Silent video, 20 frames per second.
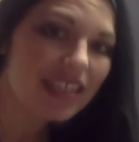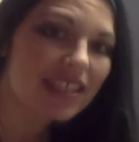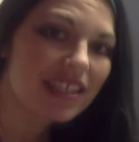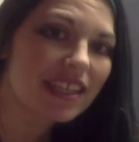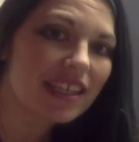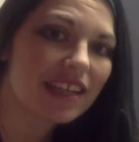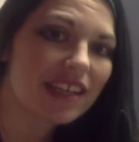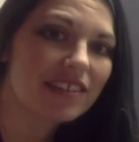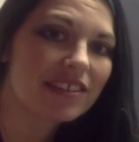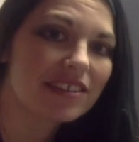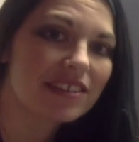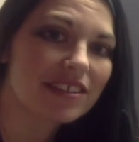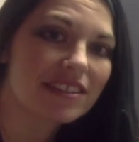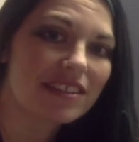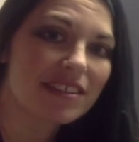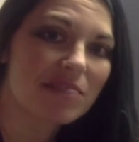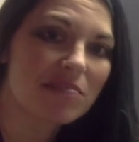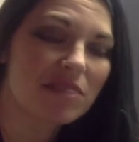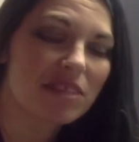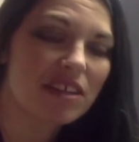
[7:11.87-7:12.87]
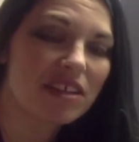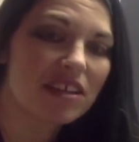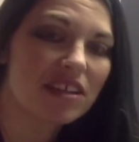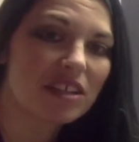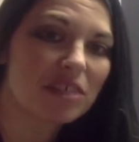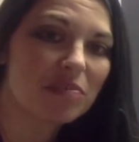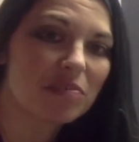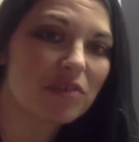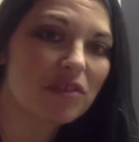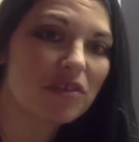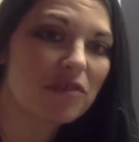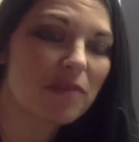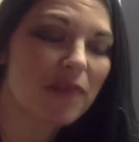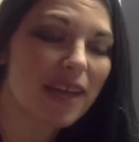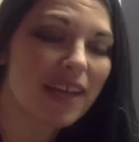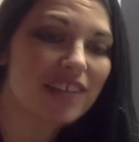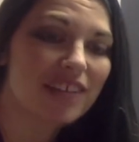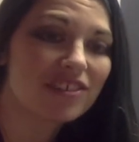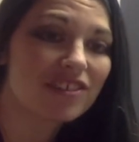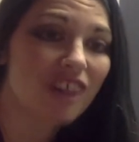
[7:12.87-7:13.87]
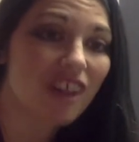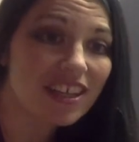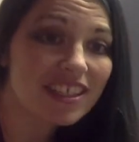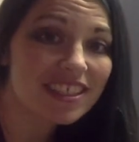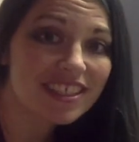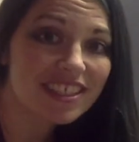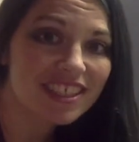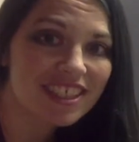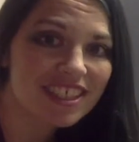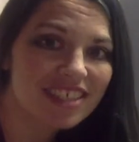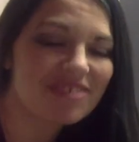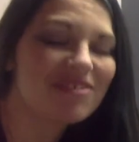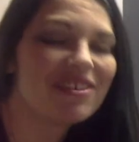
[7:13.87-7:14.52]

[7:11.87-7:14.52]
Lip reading: There's something called proof by exhaustion,